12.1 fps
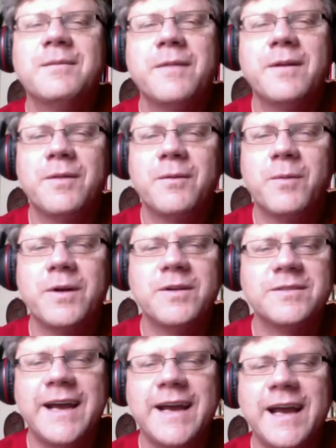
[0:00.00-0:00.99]
The wonders
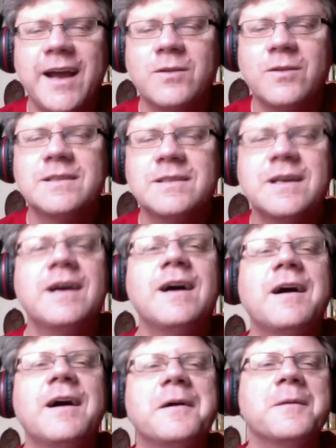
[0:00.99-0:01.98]
of Hangouts.
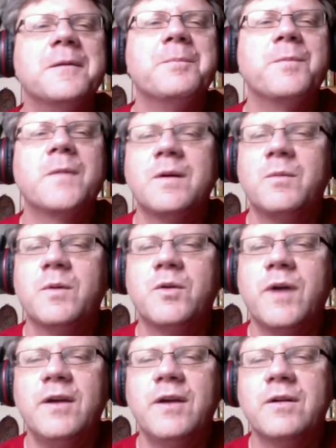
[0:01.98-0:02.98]
Well,
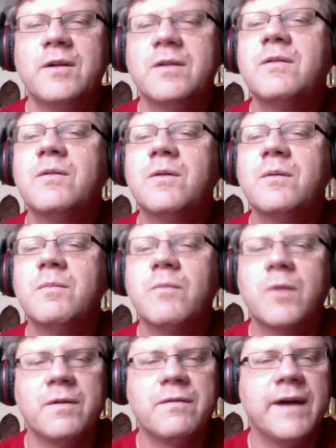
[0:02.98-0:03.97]
Greg, you're more
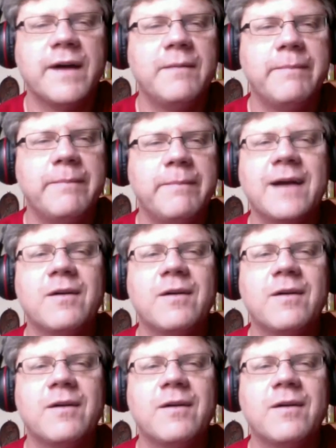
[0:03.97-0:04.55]
than invited back.